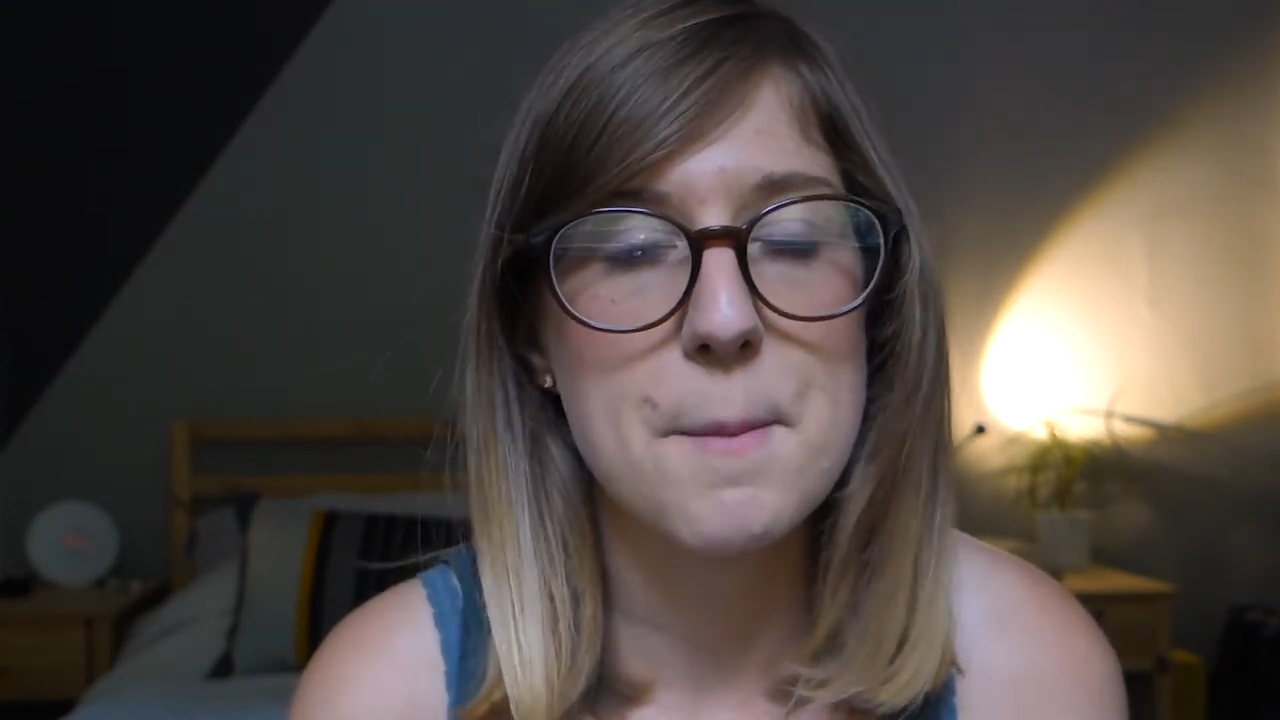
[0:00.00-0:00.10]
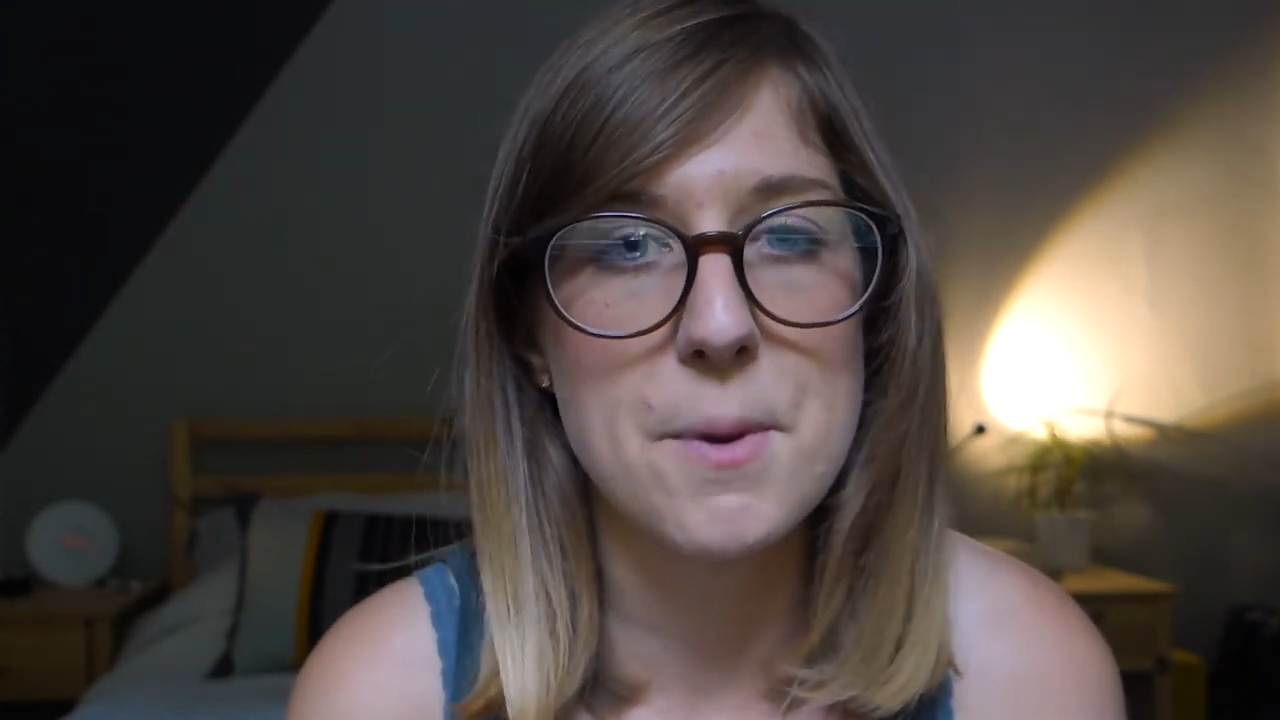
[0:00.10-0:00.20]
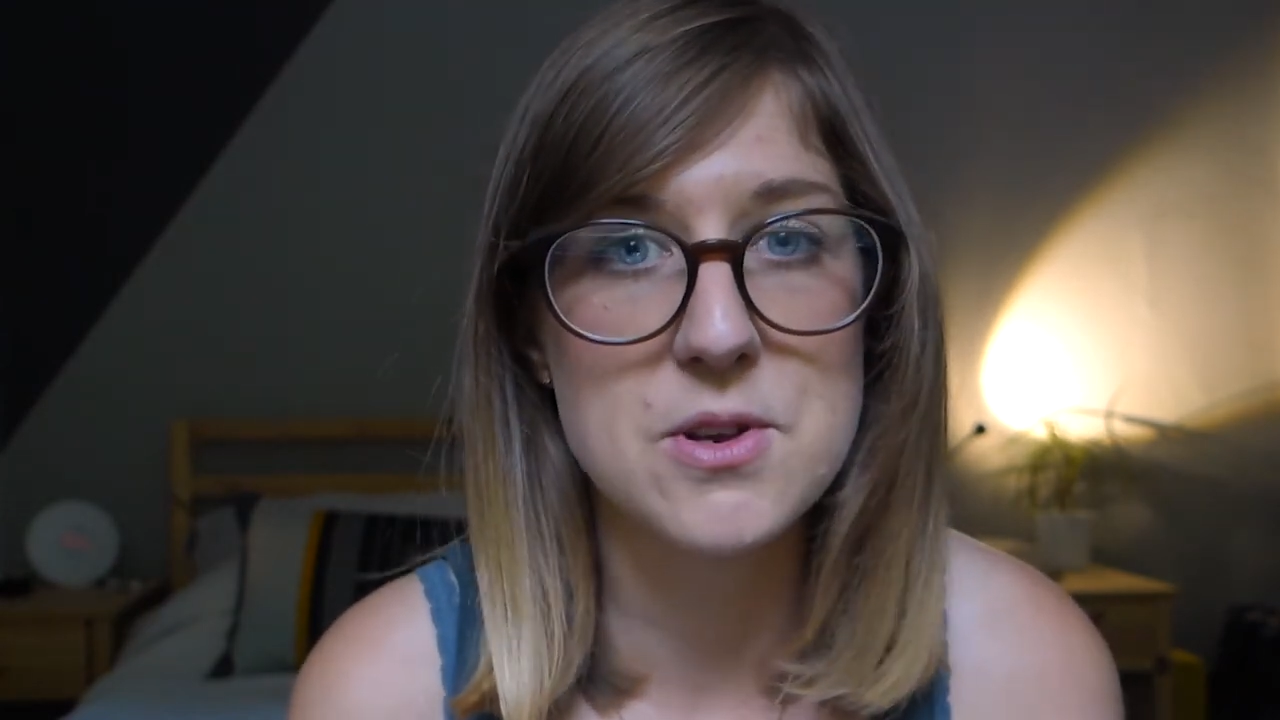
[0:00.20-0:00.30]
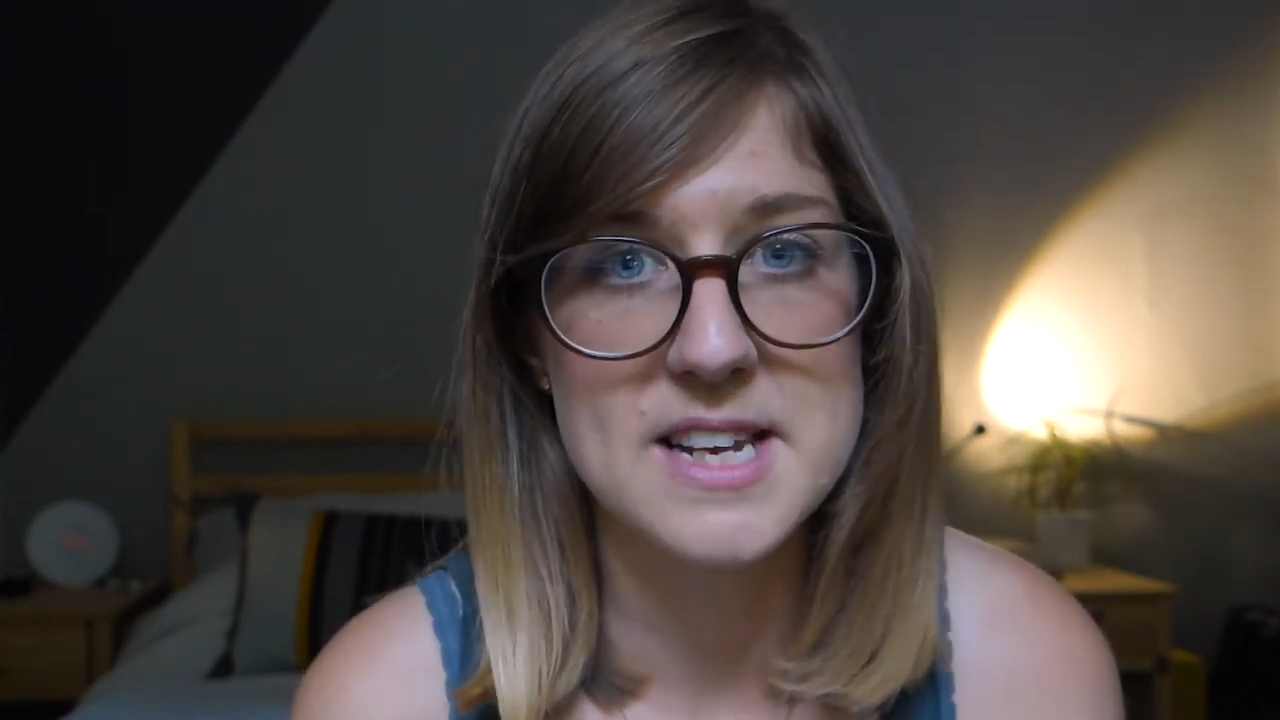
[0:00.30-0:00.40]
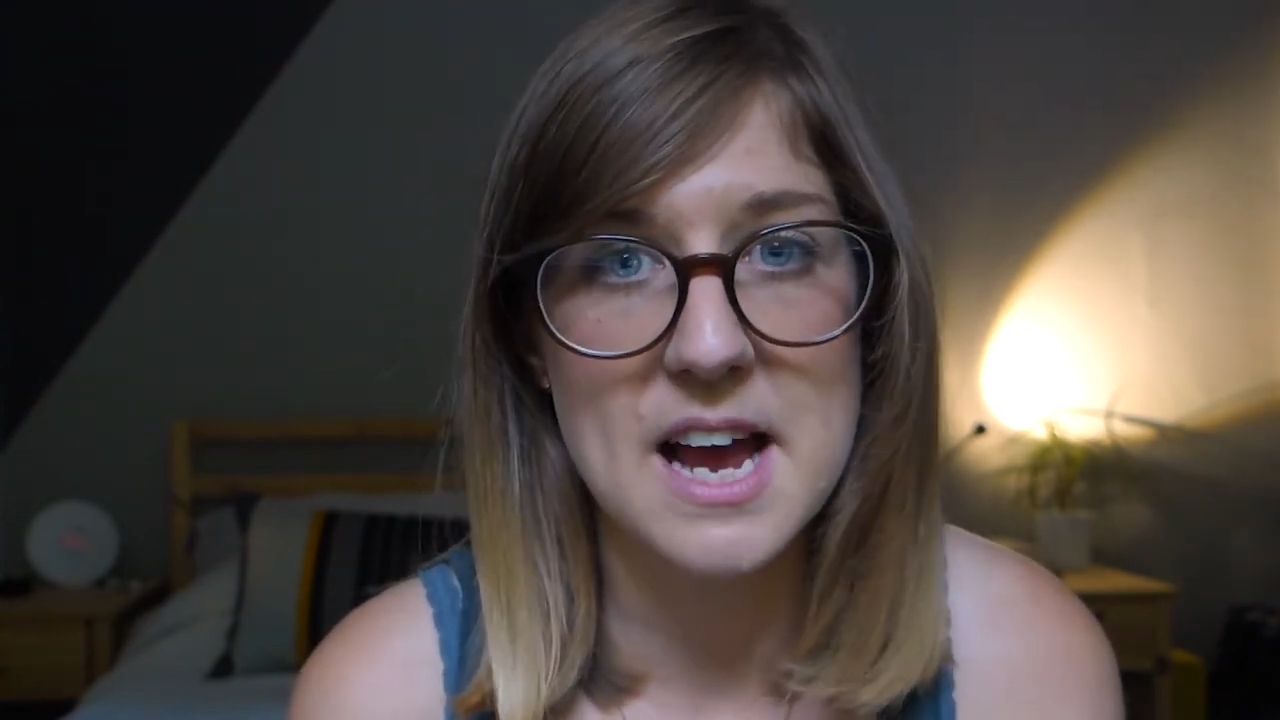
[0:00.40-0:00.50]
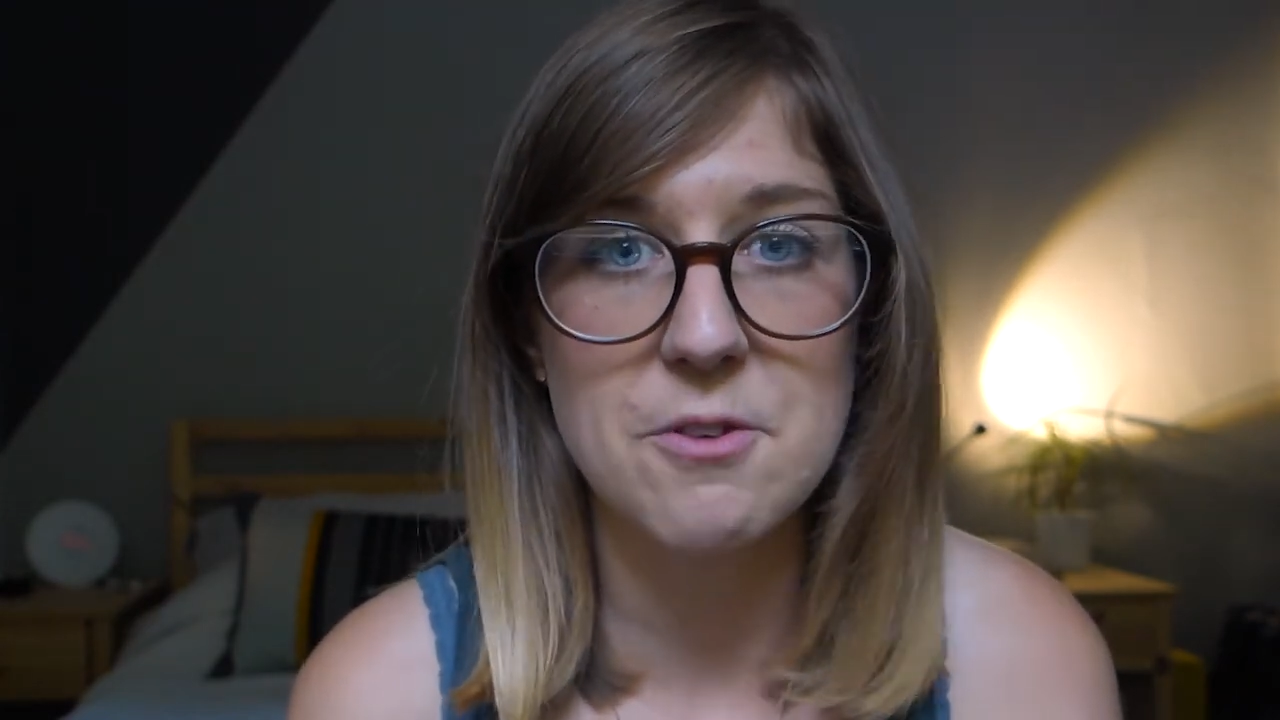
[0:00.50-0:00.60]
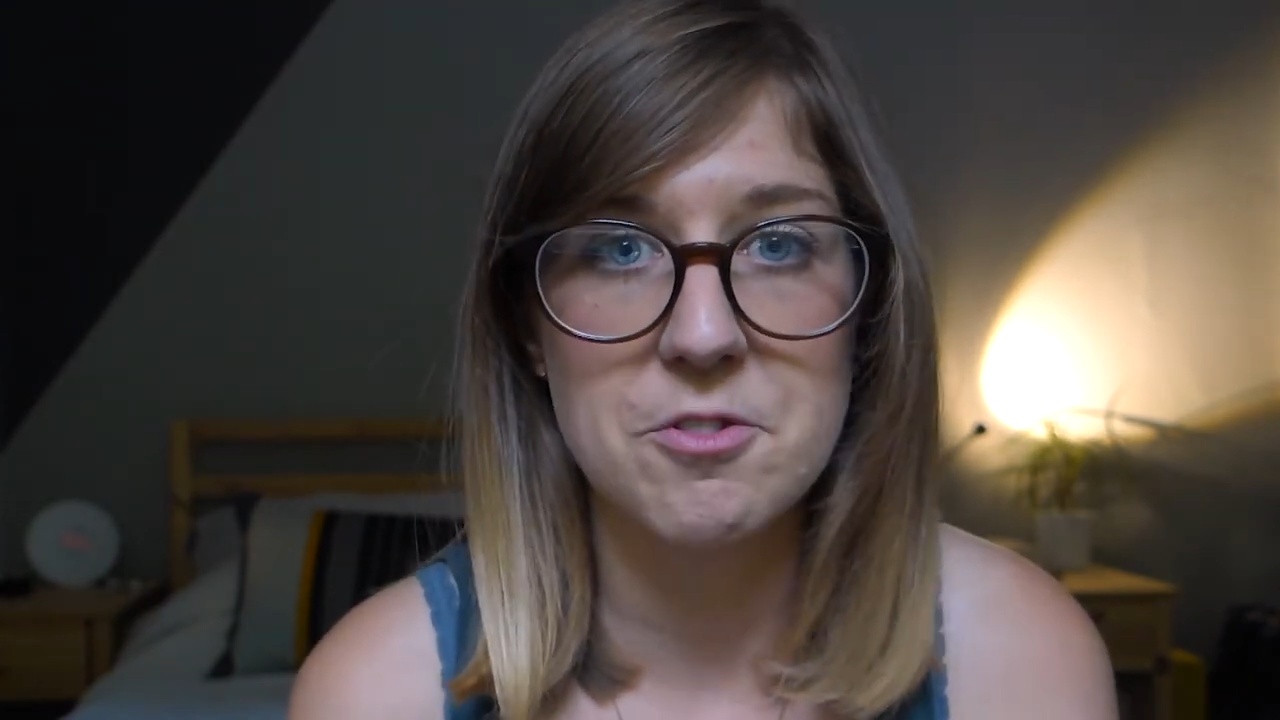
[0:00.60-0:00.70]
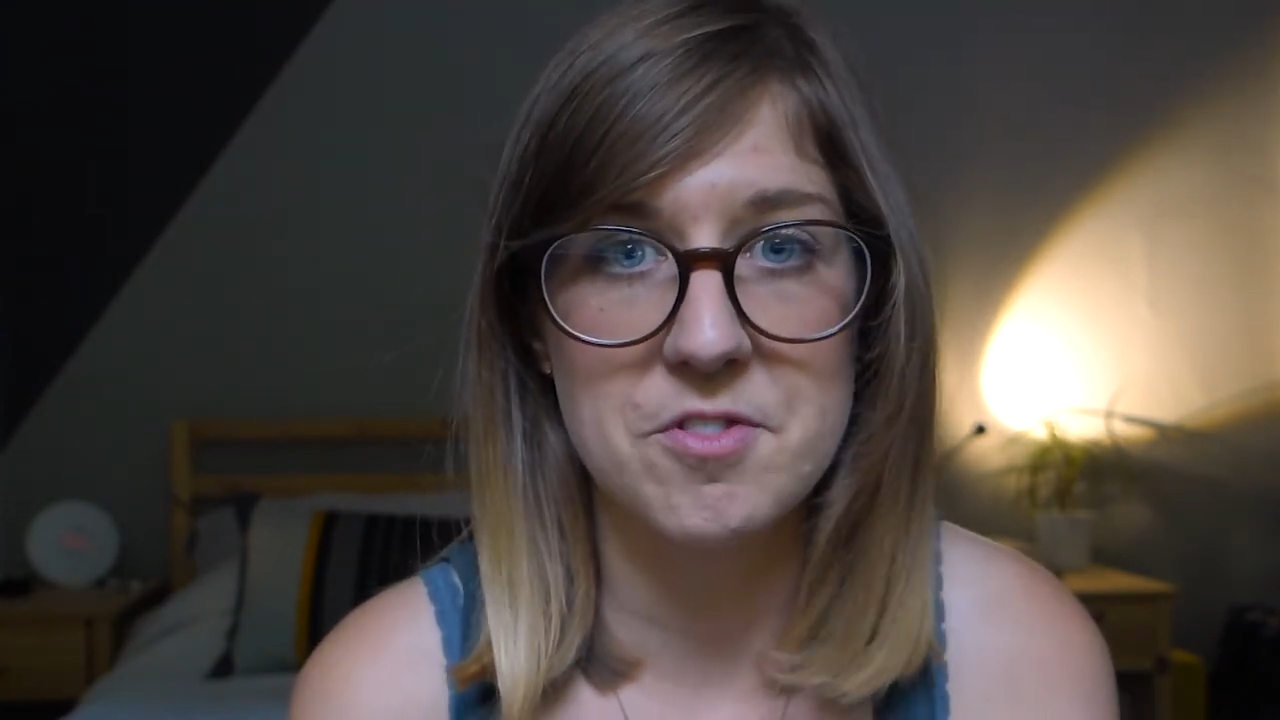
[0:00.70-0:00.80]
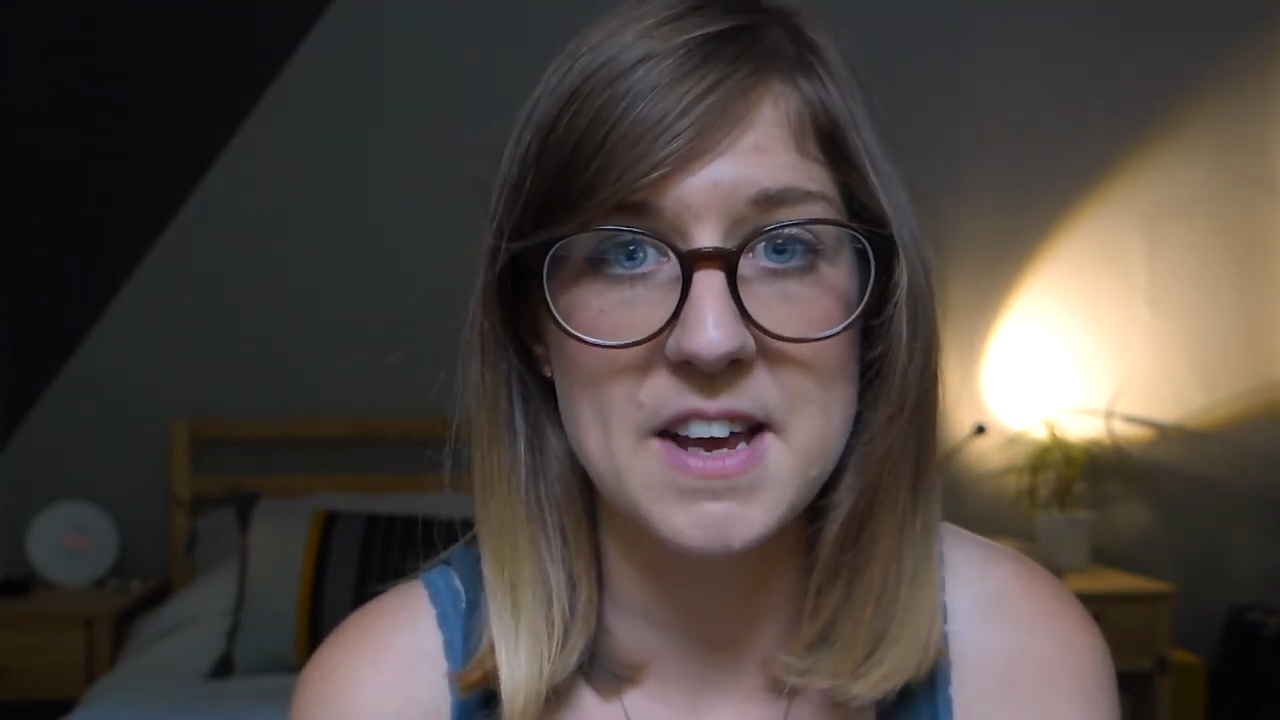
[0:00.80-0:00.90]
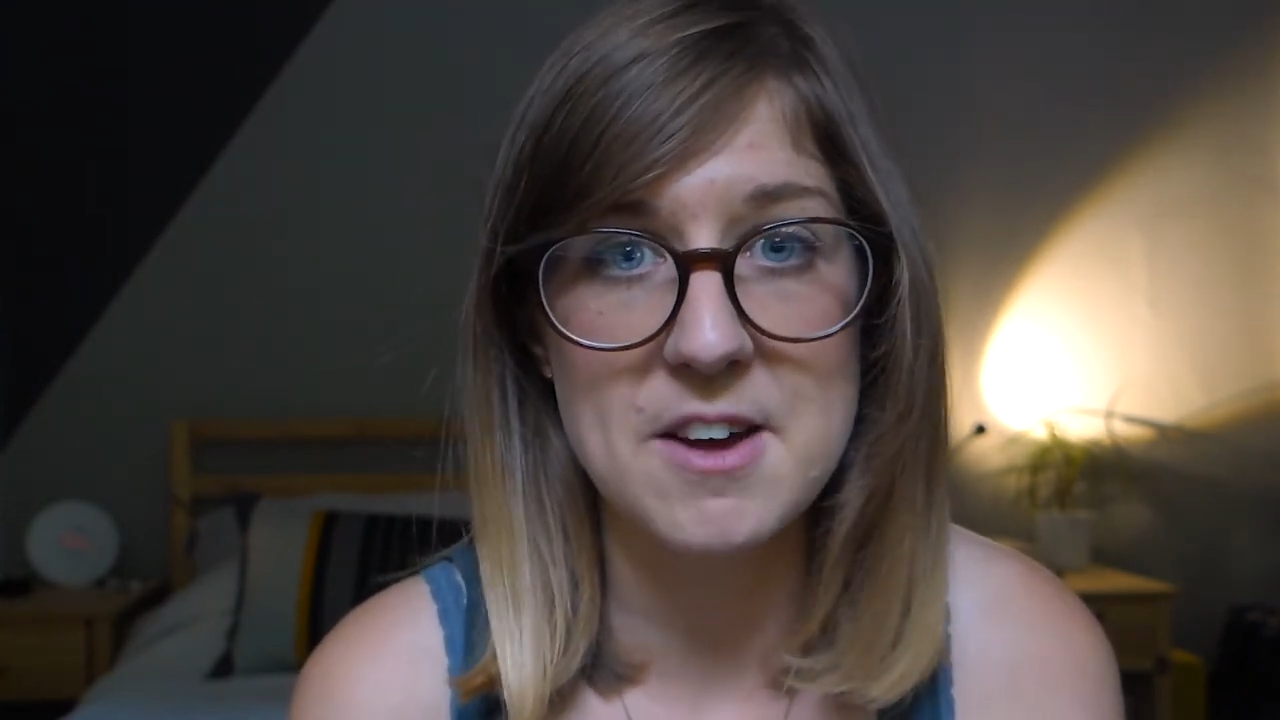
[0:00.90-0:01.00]
mostly out of
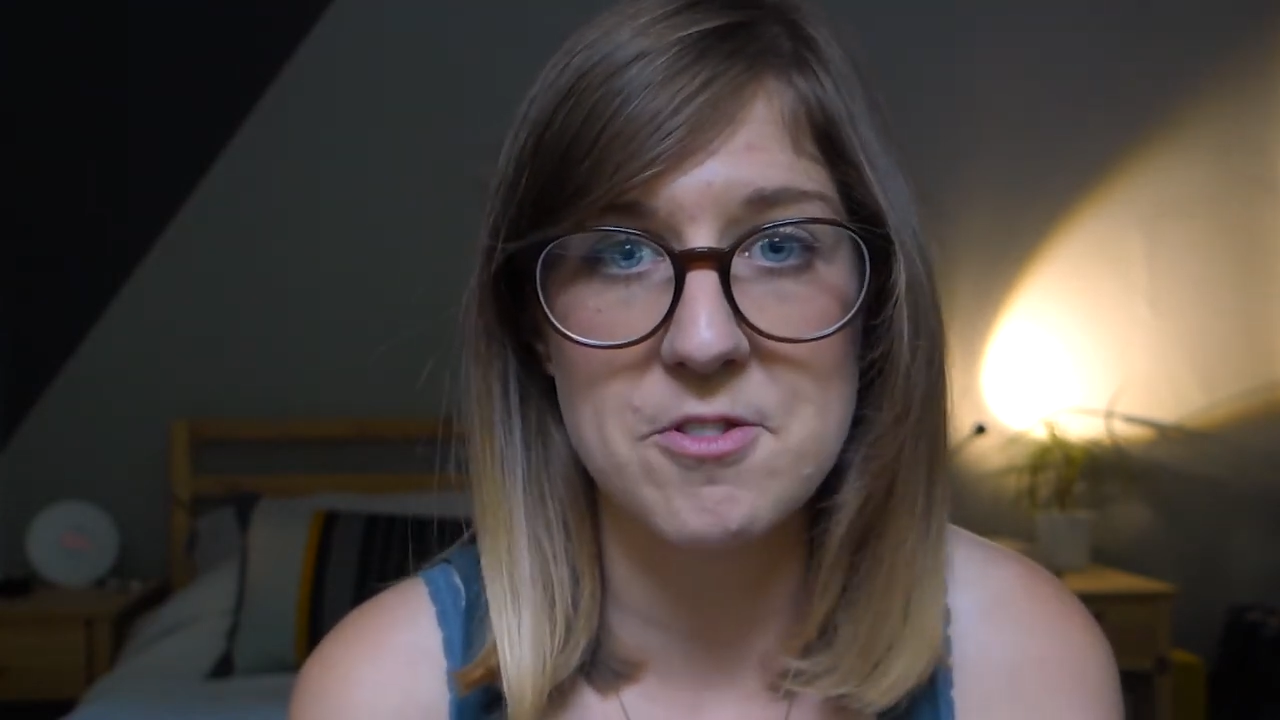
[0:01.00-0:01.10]
fear